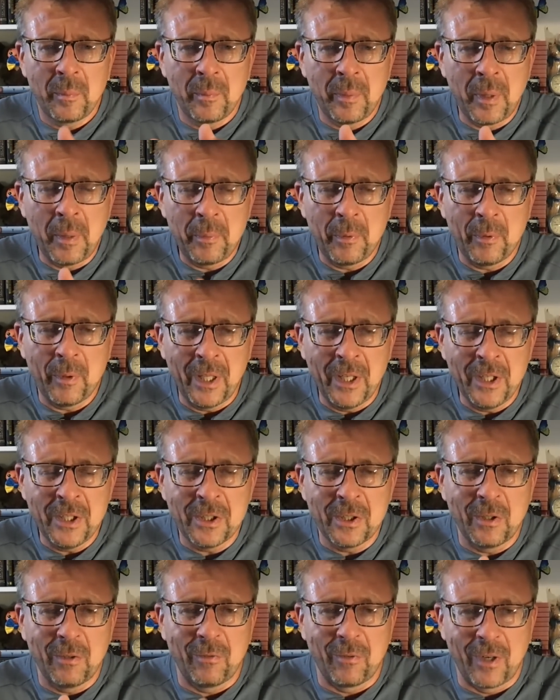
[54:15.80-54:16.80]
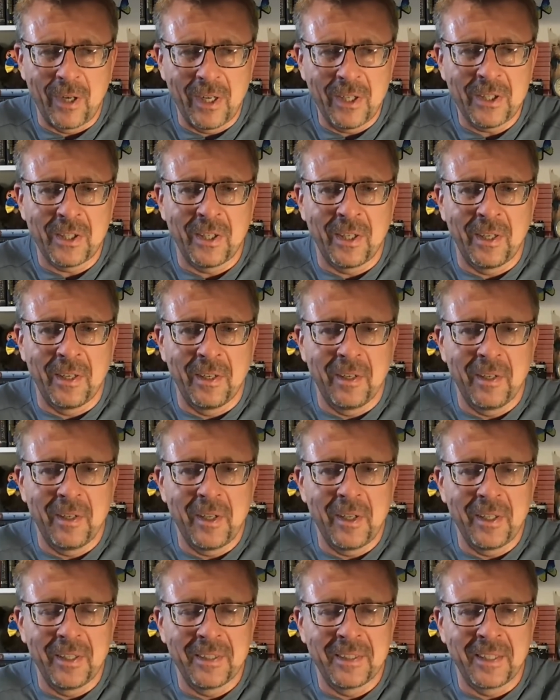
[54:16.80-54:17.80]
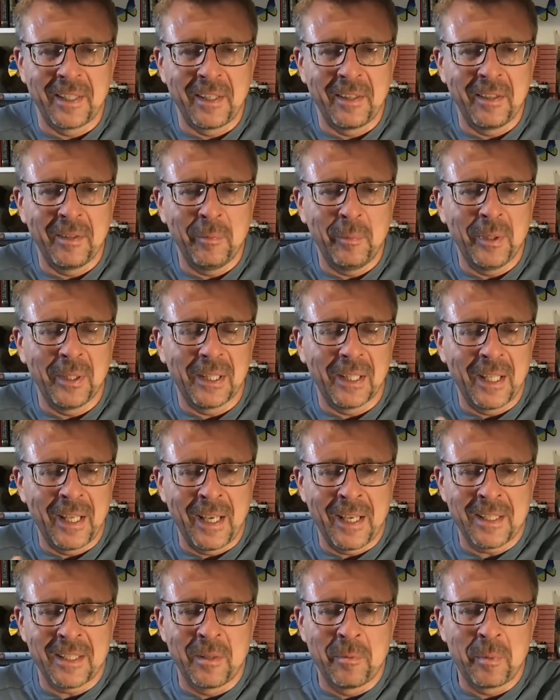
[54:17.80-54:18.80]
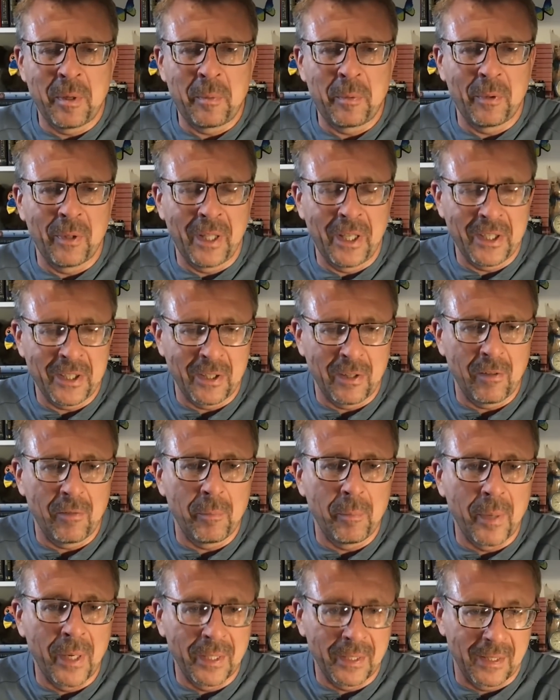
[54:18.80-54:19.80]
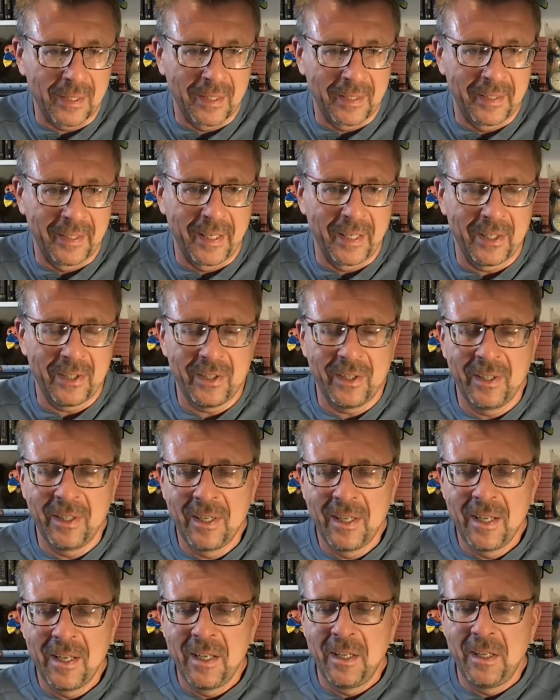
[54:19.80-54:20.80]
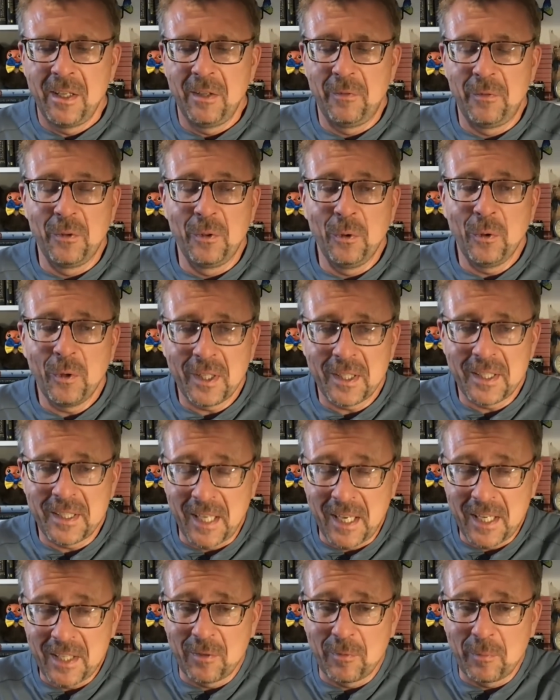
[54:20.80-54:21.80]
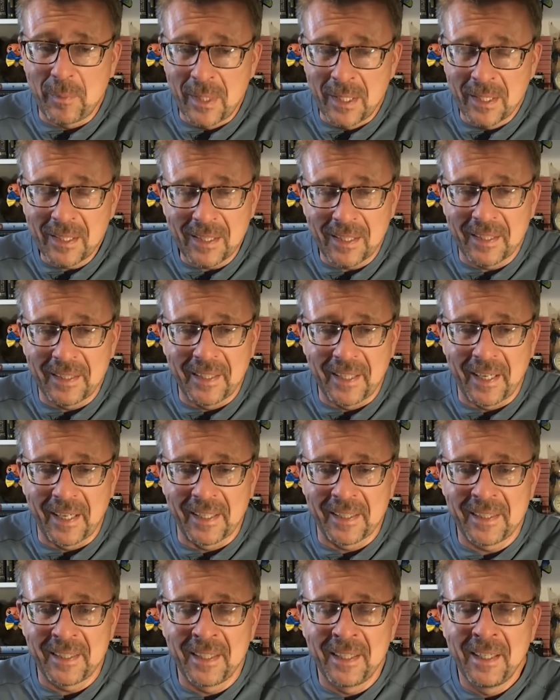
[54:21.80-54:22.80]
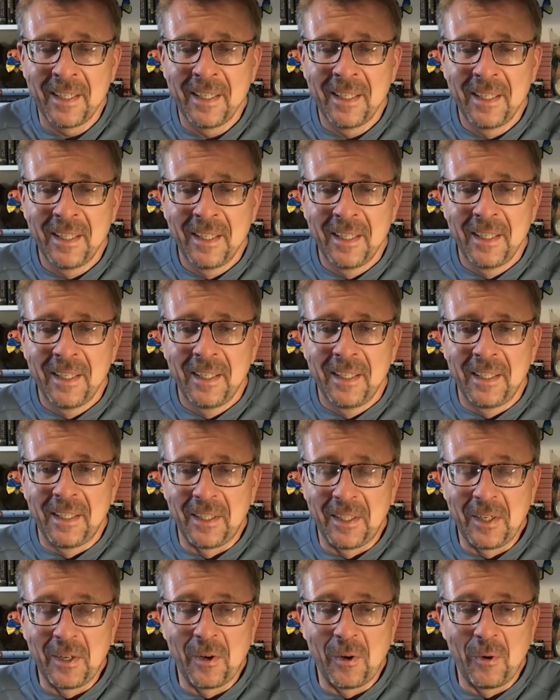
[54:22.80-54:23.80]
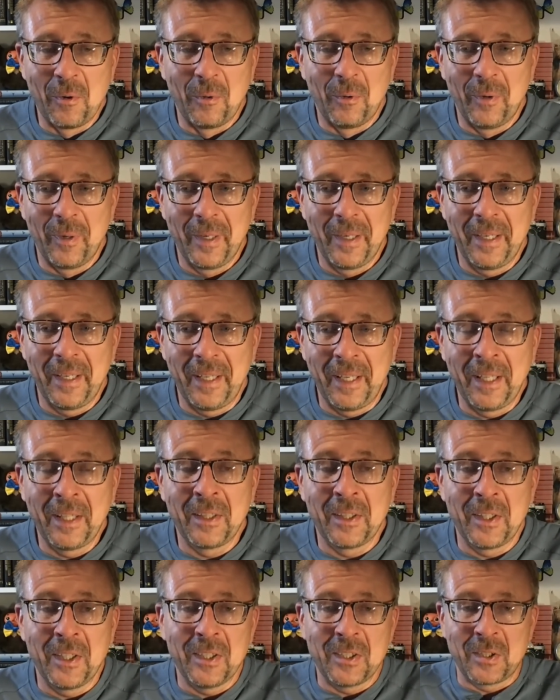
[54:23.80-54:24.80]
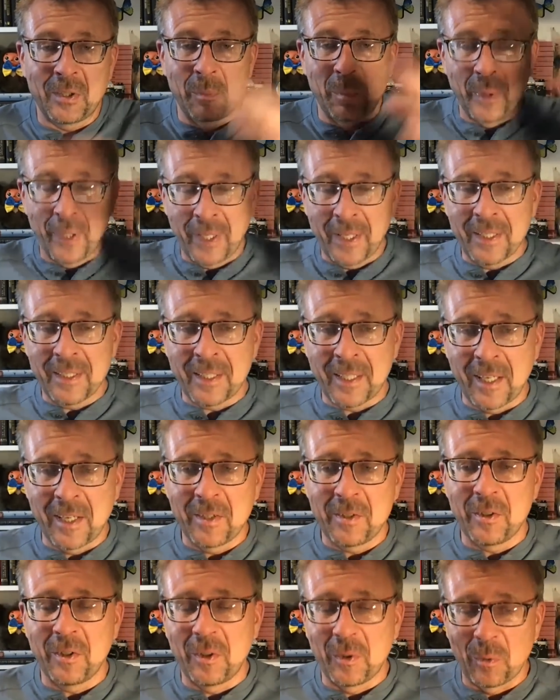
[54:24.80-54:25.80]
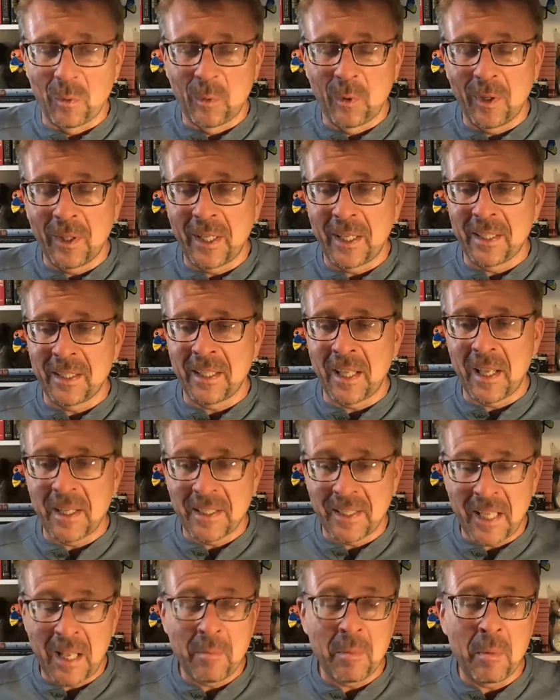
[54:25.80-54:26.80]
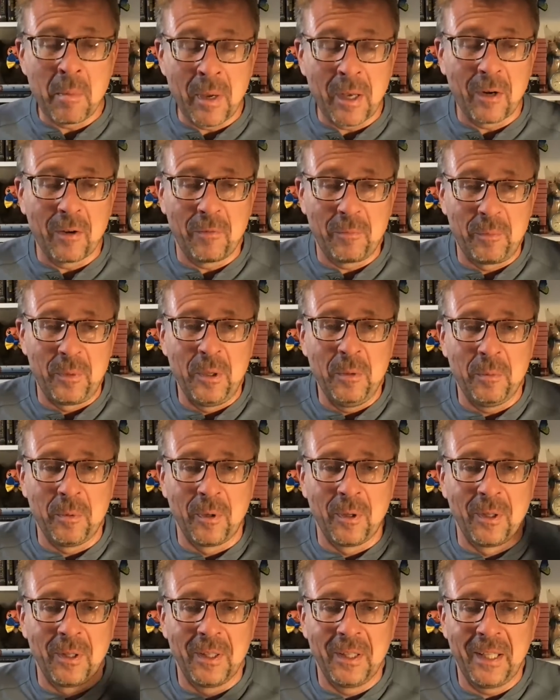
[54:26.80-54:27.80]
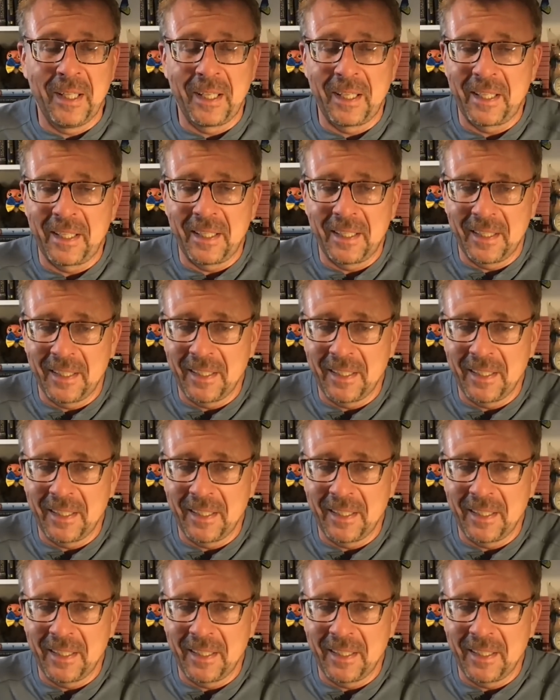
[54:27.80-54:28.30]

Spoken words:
Population of Russia is a little bit less than population of Bangladesh. If you look at size of Bangladesh, you know, and this biggest country in the world has same amount of people, like,